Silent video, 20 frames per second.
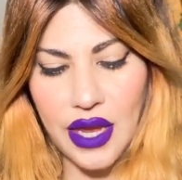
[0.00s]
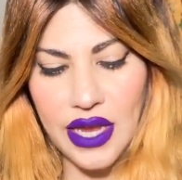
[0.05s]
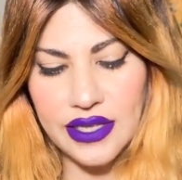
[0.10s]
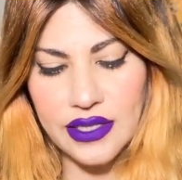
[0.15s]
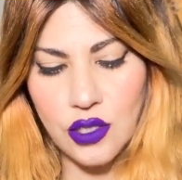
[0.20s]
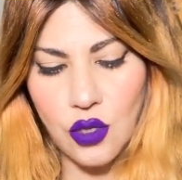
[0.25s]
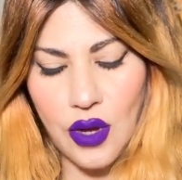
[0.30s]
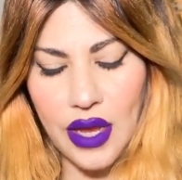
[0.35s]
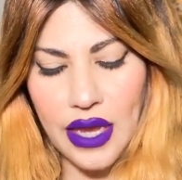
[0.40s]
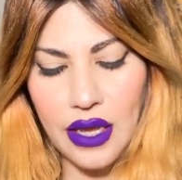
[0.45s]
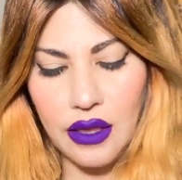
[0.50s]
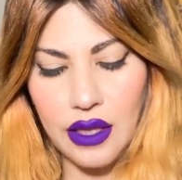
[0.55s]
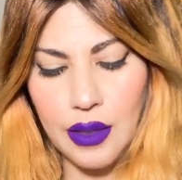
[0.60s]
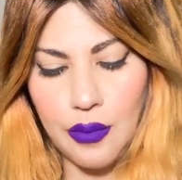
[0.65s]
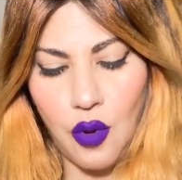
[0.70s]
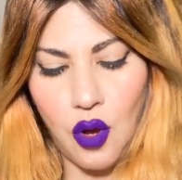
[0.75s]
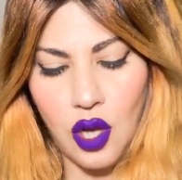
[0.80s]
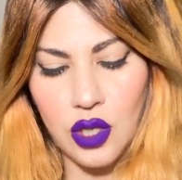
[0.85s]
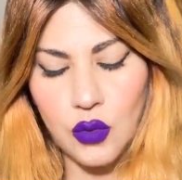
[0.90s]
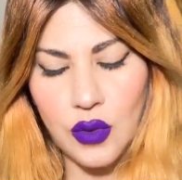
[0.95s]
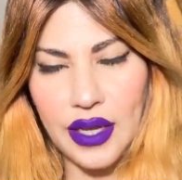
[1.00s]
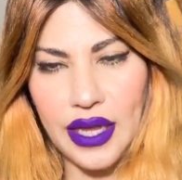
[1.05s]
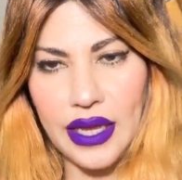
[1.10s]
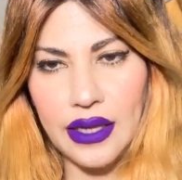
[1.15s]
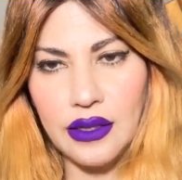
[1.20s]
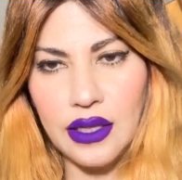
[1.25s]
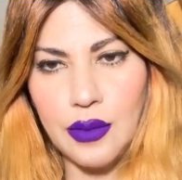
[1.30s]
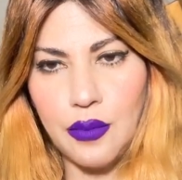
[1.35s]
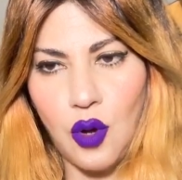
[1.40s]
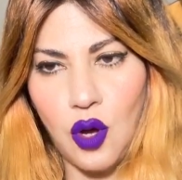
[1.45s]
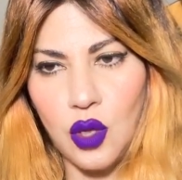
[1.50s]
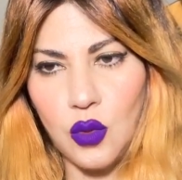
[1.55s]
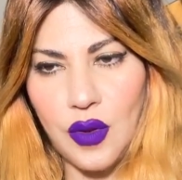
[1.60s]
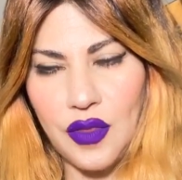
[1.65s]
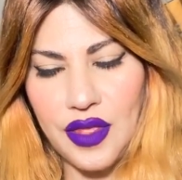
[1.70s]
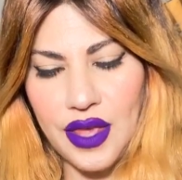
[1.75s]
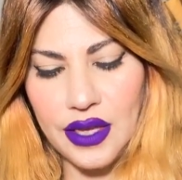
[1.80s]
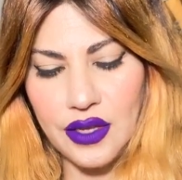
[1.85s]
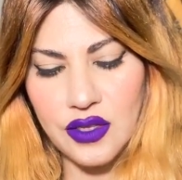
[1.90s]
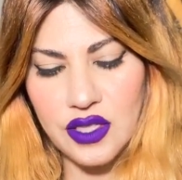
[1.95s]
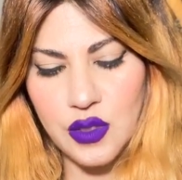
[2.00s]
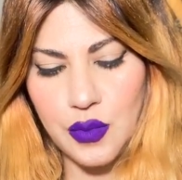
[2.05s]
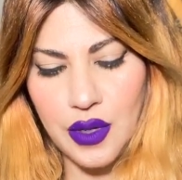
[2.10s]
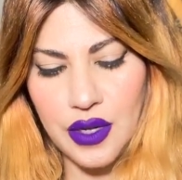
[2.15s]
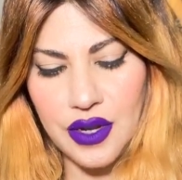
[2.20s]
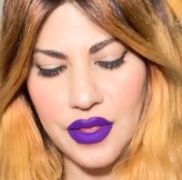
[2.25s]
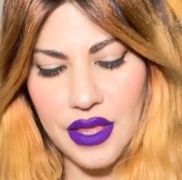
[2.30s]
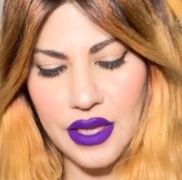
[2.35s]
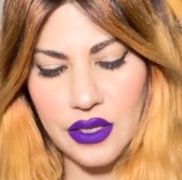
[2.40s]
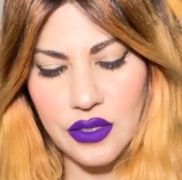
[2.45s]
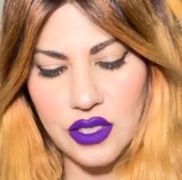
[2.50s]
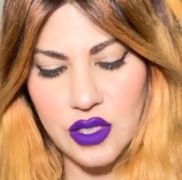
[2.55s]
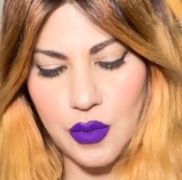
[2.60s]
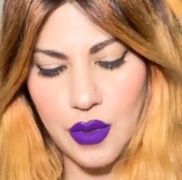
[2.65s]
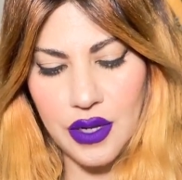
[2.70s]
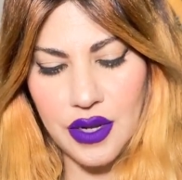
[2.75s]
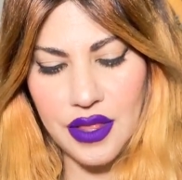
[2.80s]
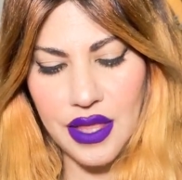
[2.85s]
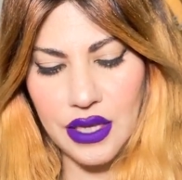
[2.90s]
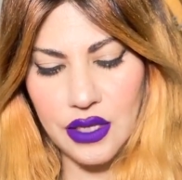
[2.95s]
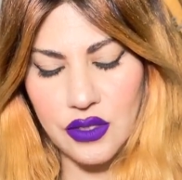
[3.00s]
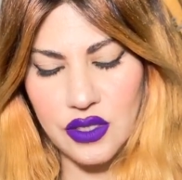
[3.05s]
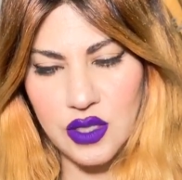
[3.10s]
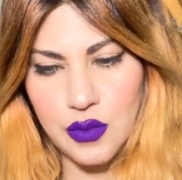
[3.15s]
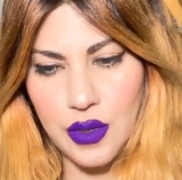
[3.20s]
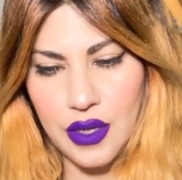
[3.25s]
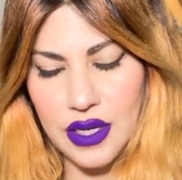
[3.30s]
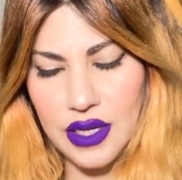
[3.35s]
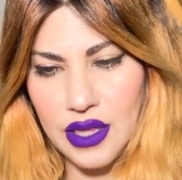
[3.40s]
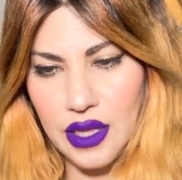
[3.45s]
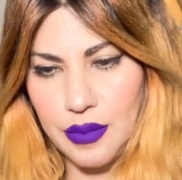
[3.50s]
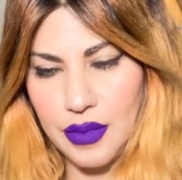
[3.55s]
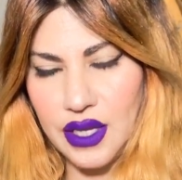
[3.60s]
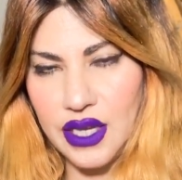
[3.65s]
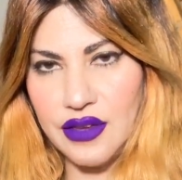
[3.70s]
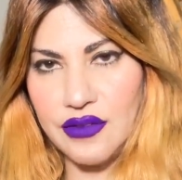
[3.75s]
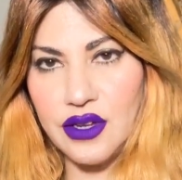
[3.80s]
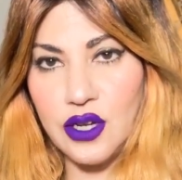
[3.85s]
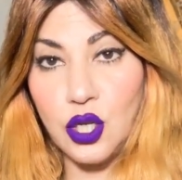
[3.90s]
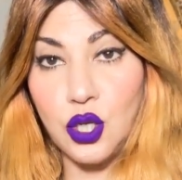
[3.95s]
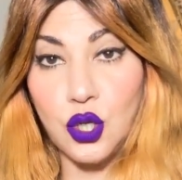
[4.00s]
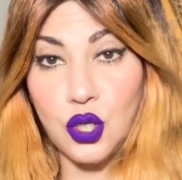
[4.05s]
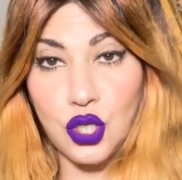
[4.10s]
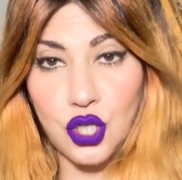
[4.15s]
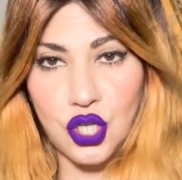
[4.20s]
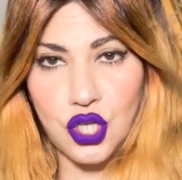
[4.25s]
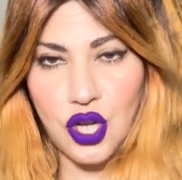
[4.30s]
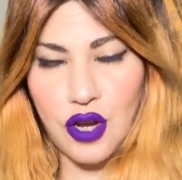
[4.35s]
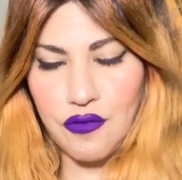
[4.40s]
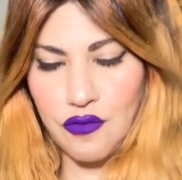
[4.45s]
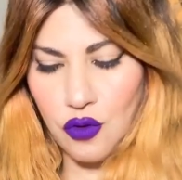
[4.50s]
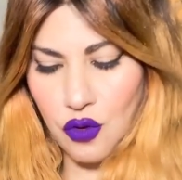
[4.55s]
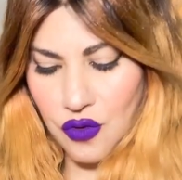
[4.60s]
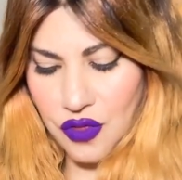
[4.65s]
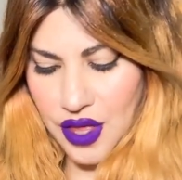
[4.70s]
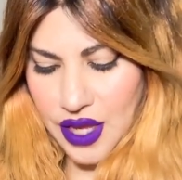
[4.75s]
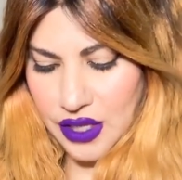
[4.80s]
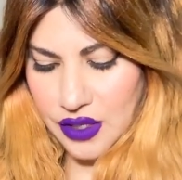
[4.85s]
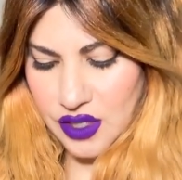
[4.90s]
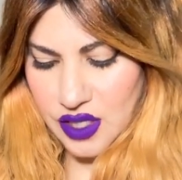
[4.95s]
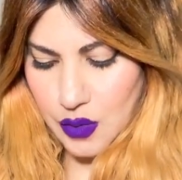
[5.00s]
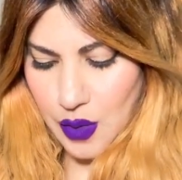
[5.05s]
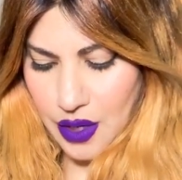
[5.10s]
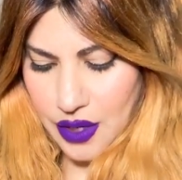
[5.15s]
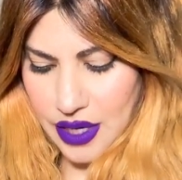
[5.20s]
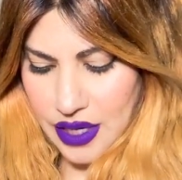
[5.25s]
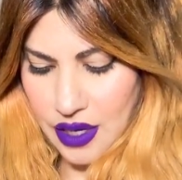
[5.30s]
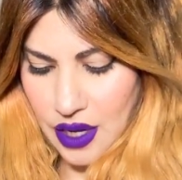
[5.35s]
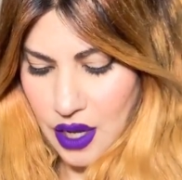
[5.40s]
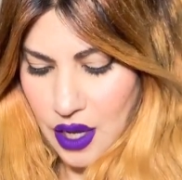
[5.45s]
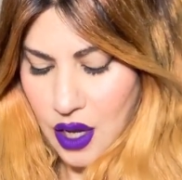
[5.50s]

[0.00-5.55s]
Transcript: So Hailey Baldwin, Hailey Baldwin. Thank you, Spirit. Thank you, Spirit. Thank you, Spirit. Let me give it a good shuffle. Thank you, Spirit.